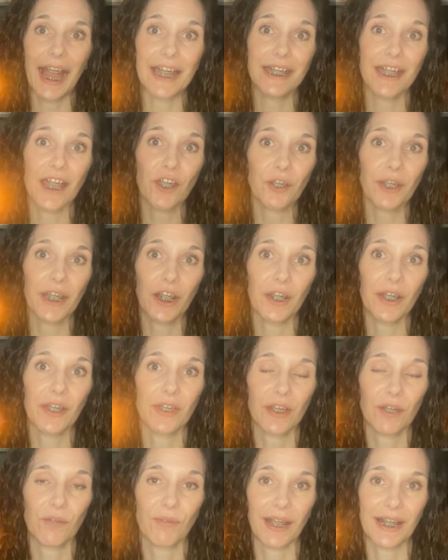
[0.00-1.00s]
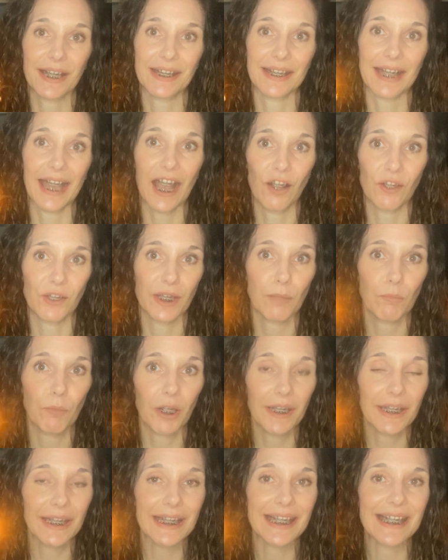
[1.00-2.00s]
Another area that affects the housing
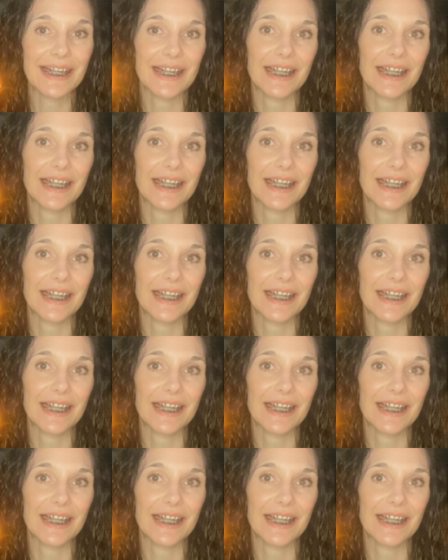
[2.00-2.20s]
market is